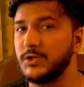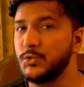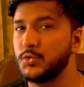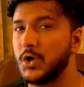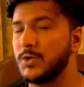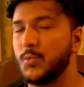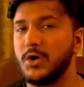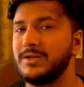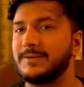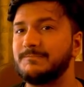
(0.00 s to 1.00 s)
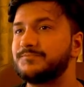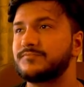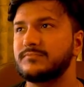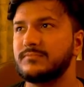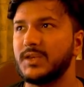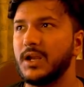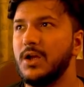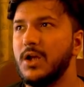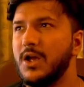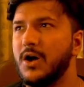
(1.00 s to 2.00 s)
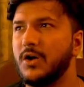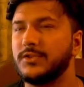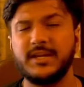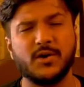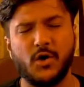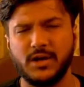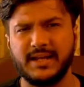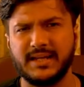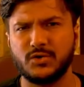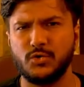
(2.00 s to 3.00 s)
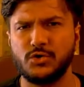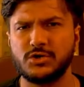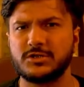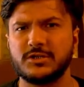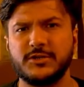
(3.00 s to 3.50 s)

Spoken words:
you do not want the online course,